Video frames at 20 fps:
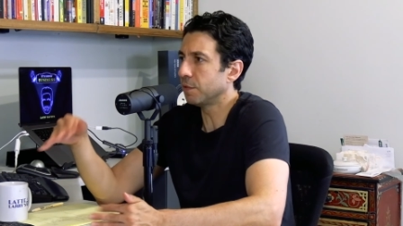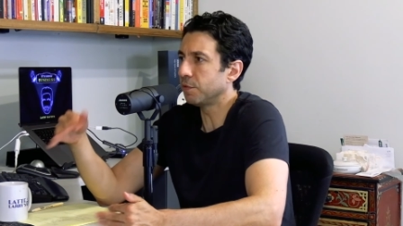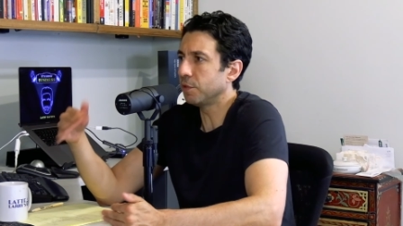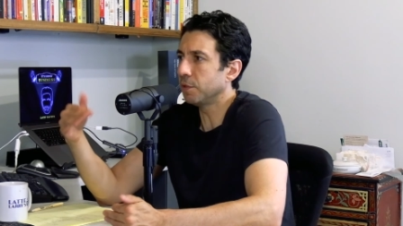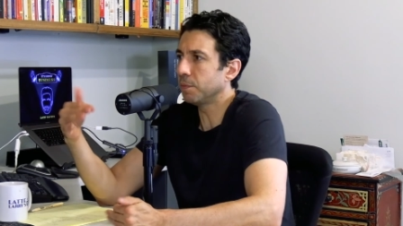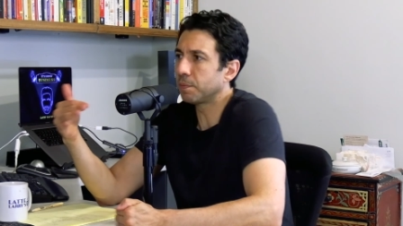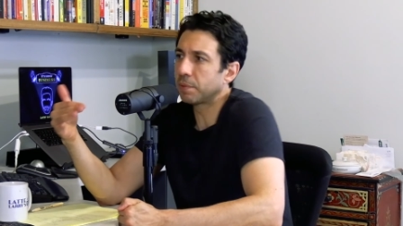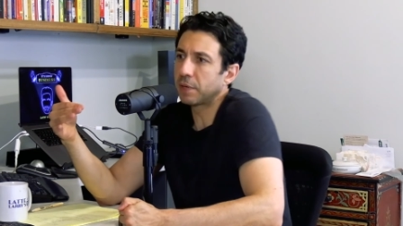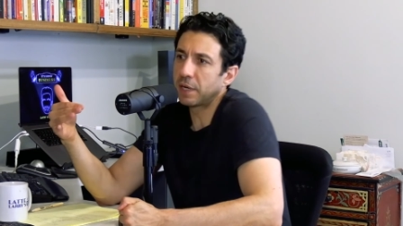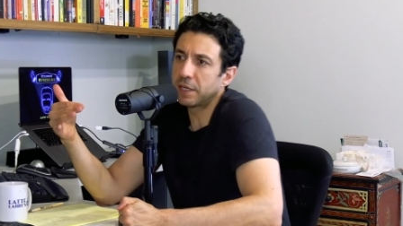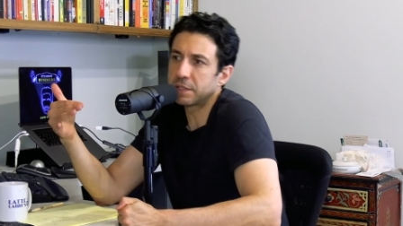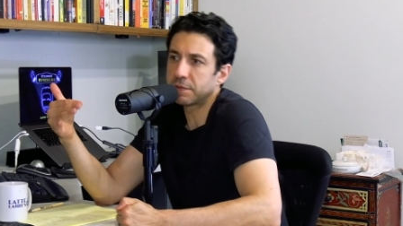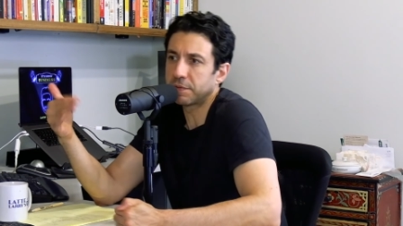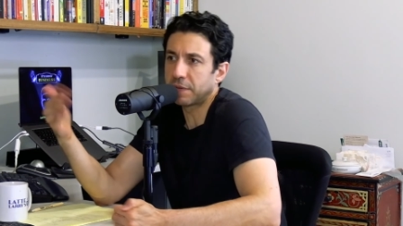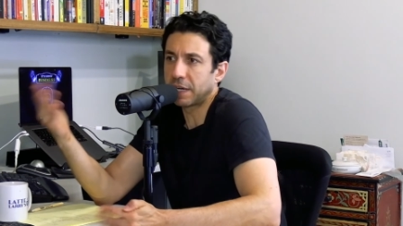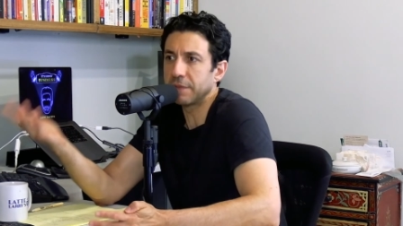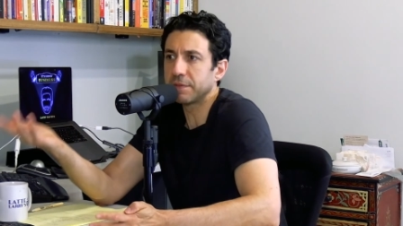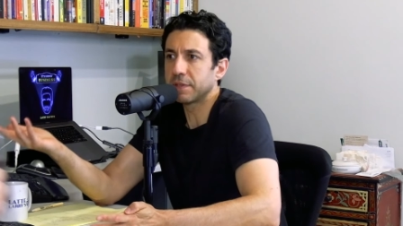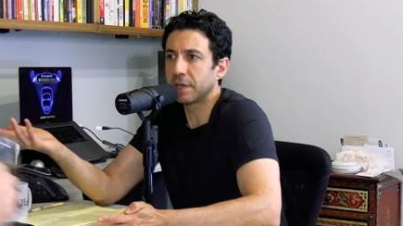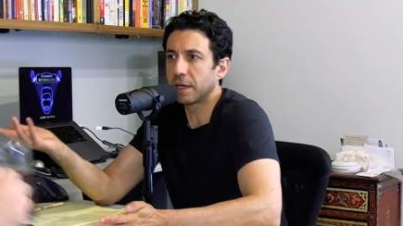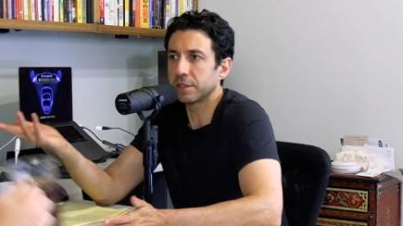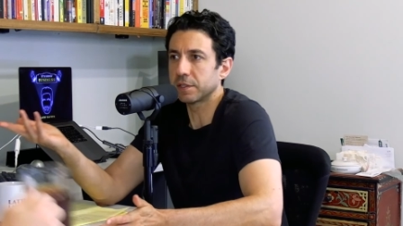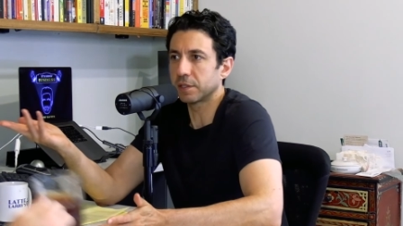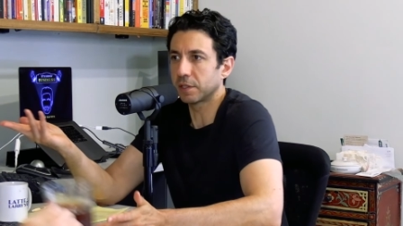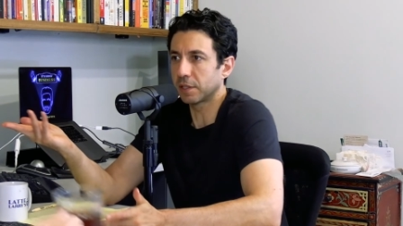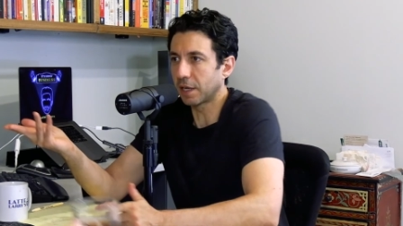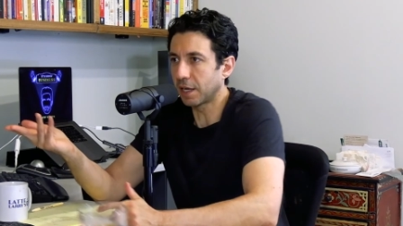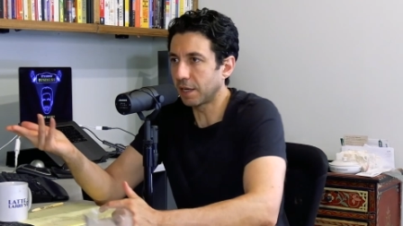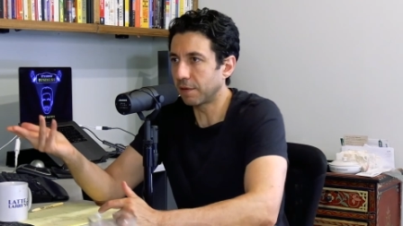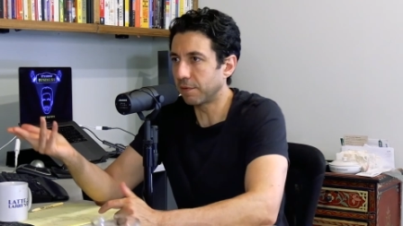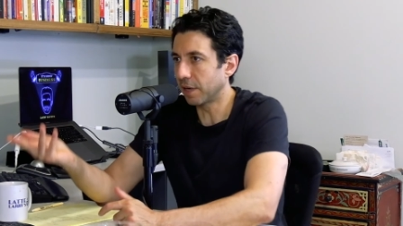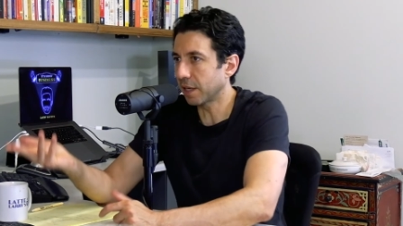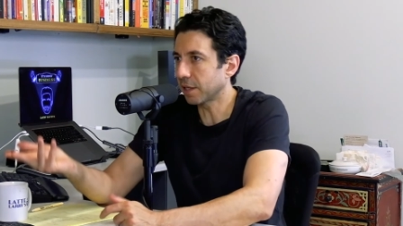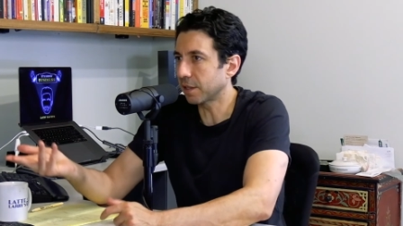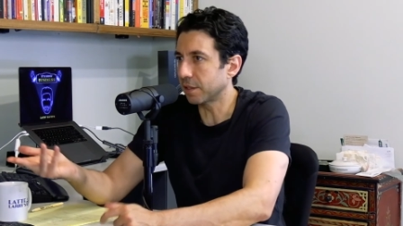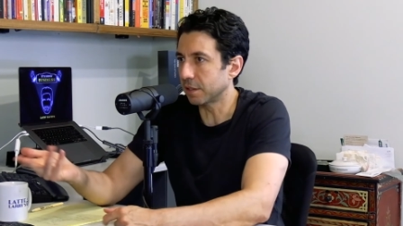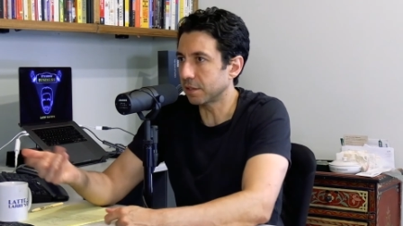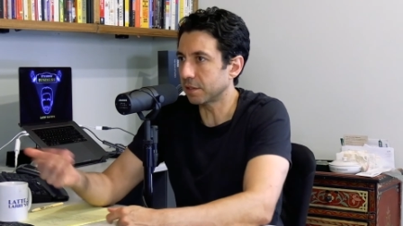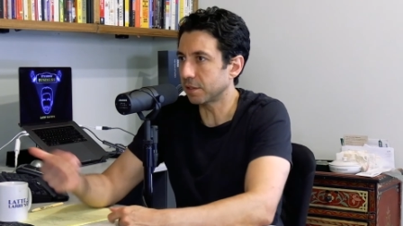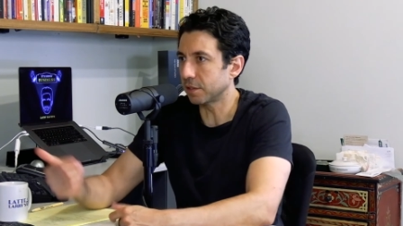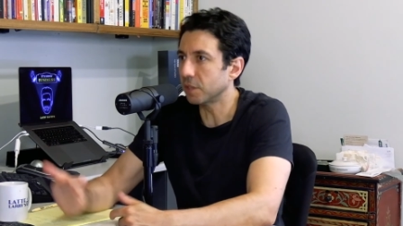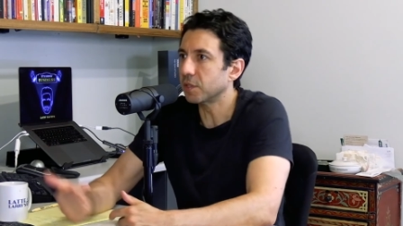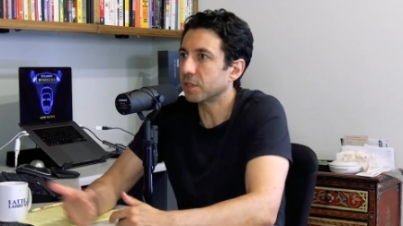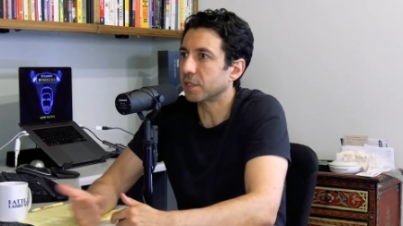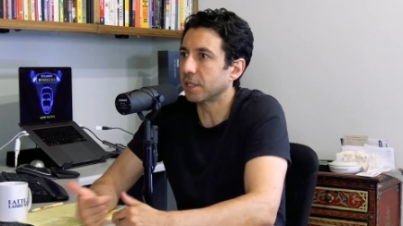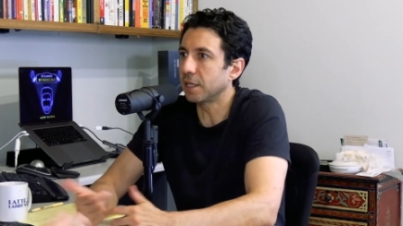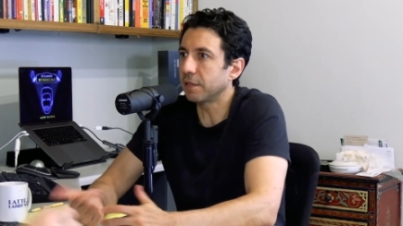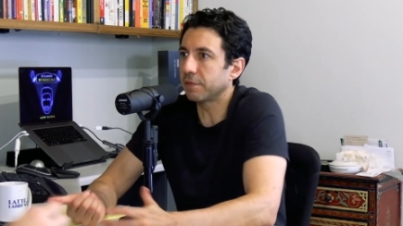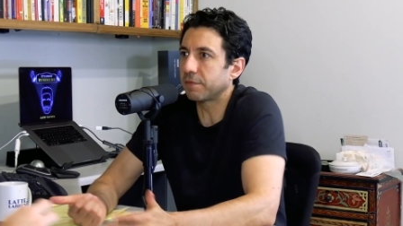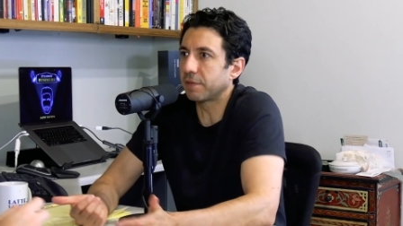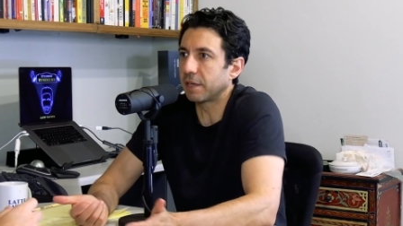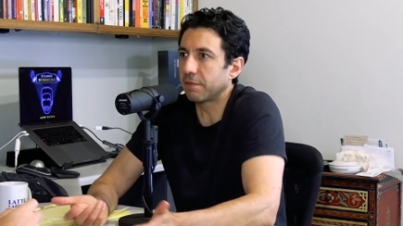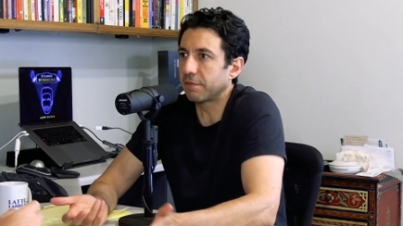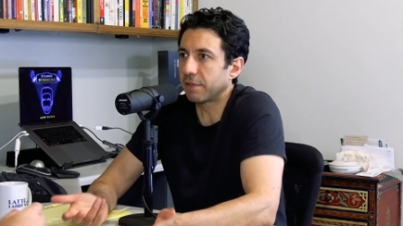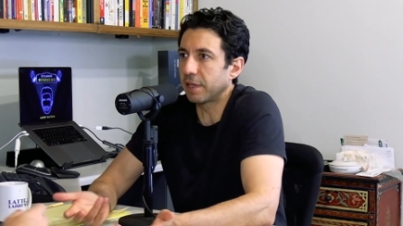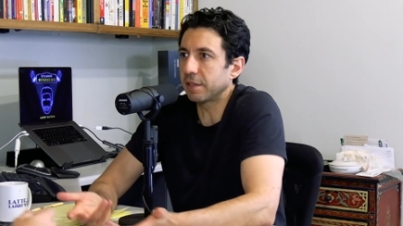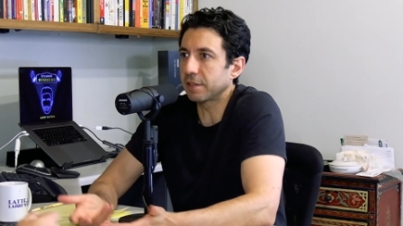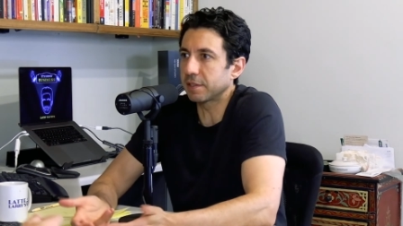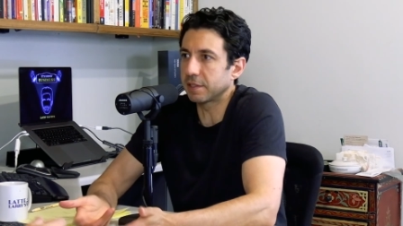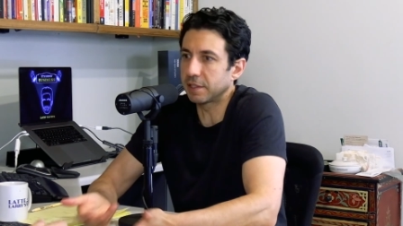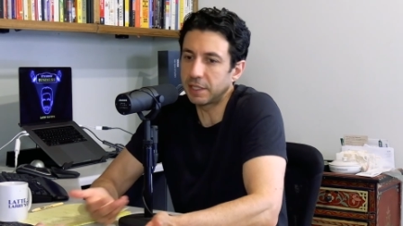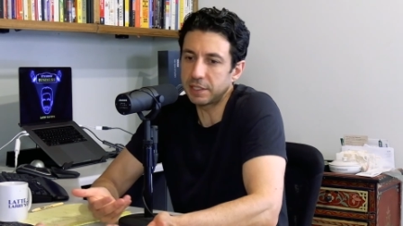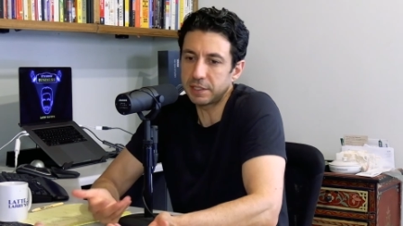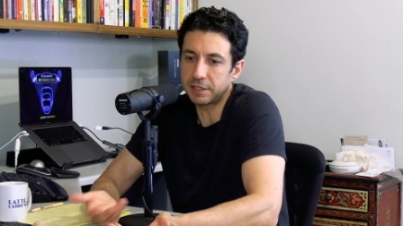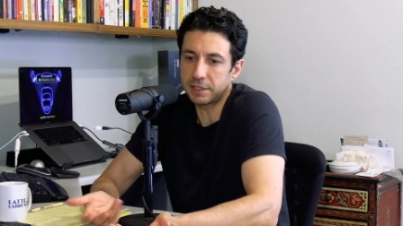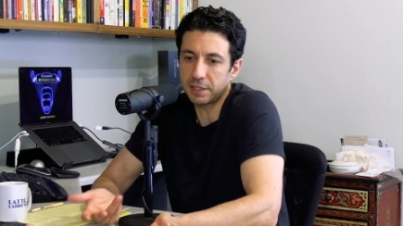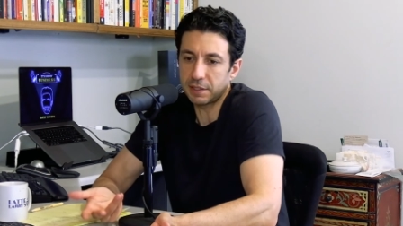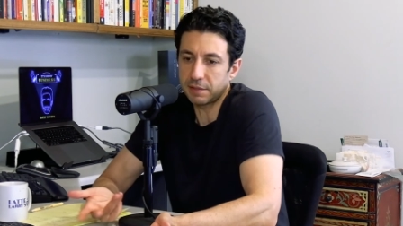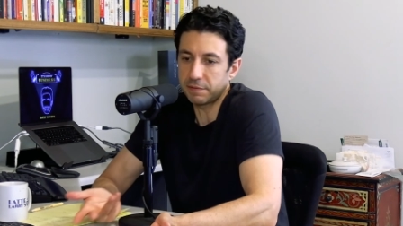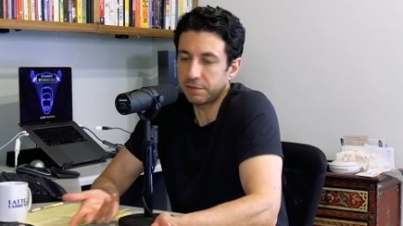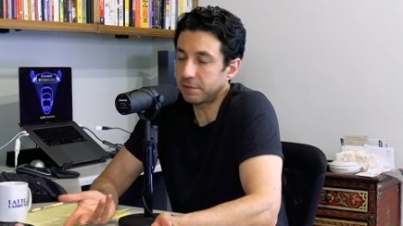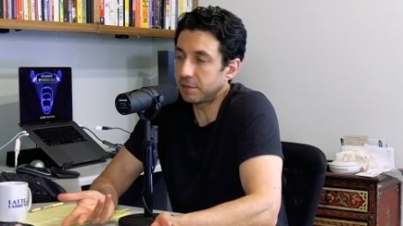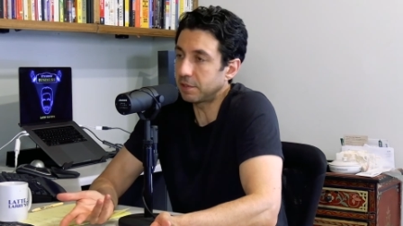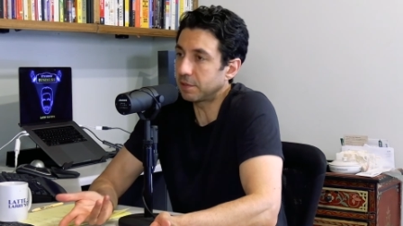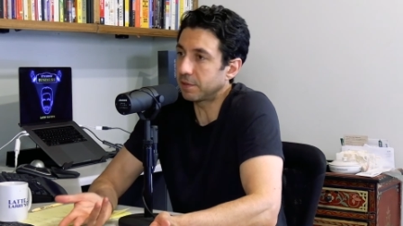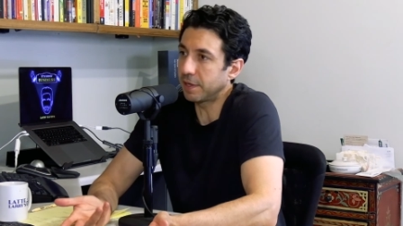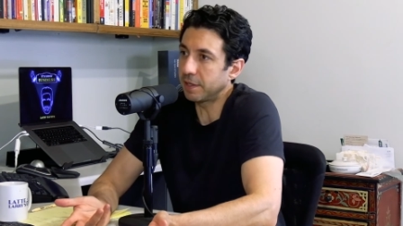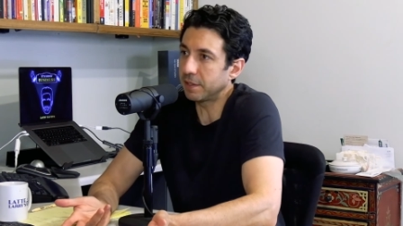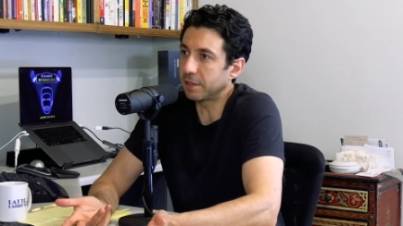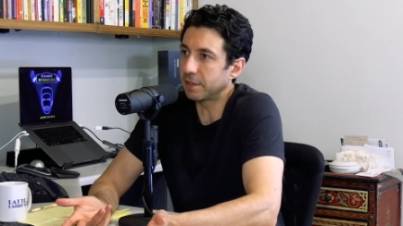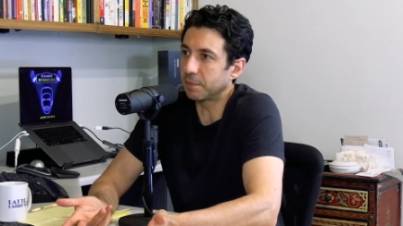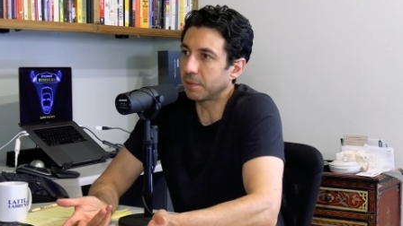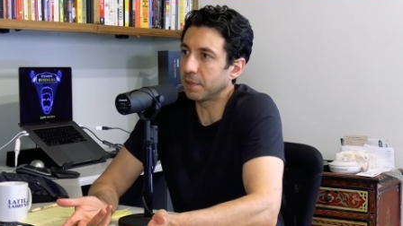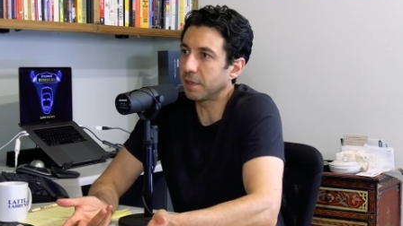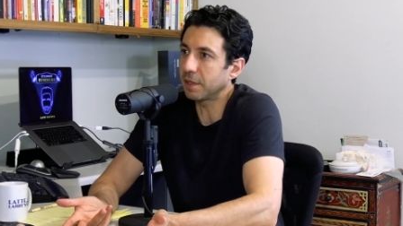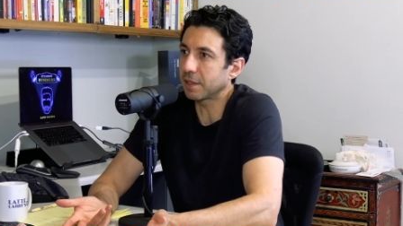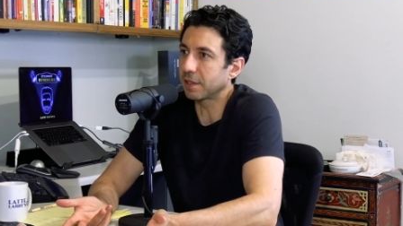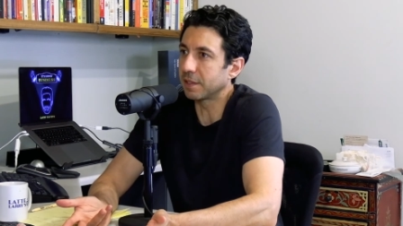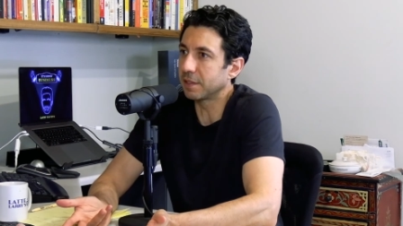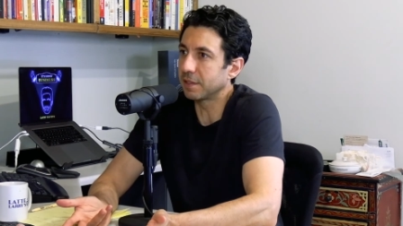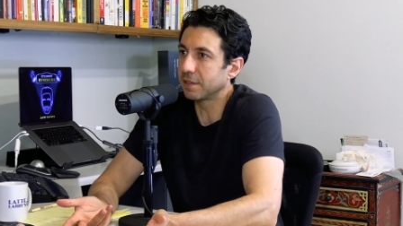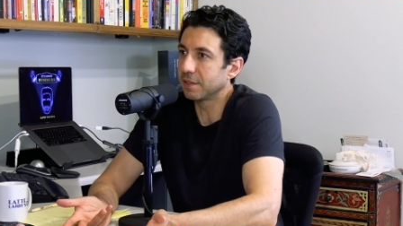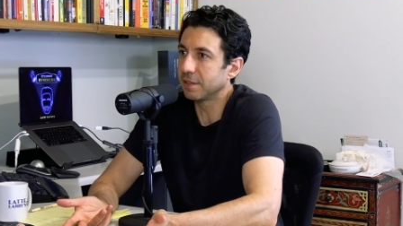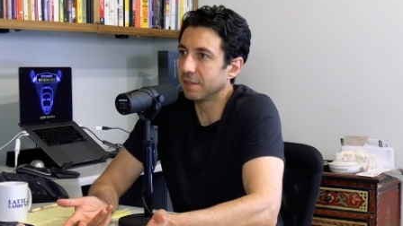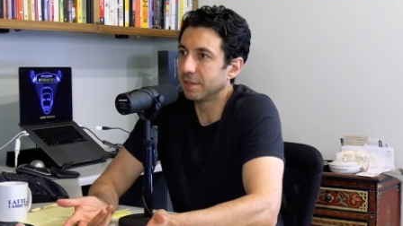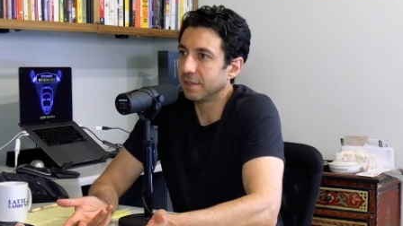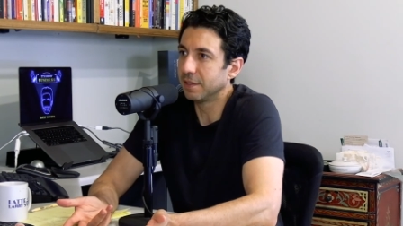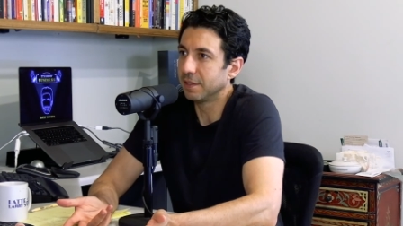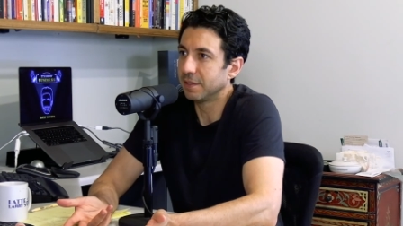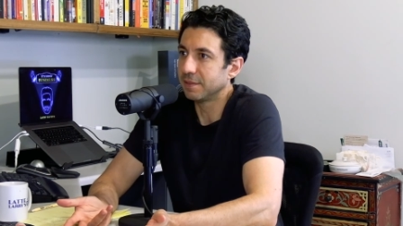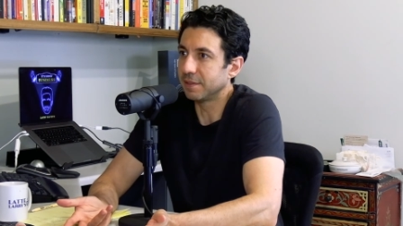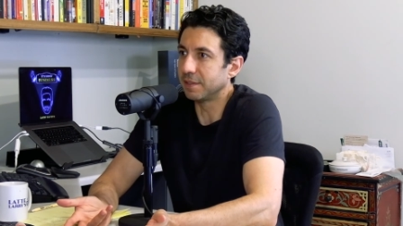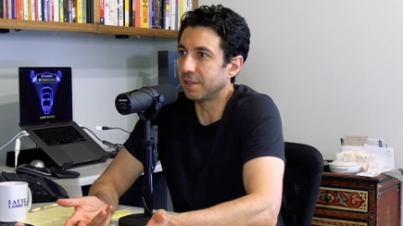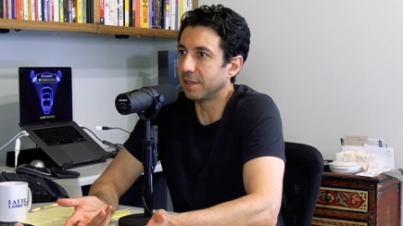If you press 5,000 records and you sell 5,000, that's like 50 grand in your pocket, even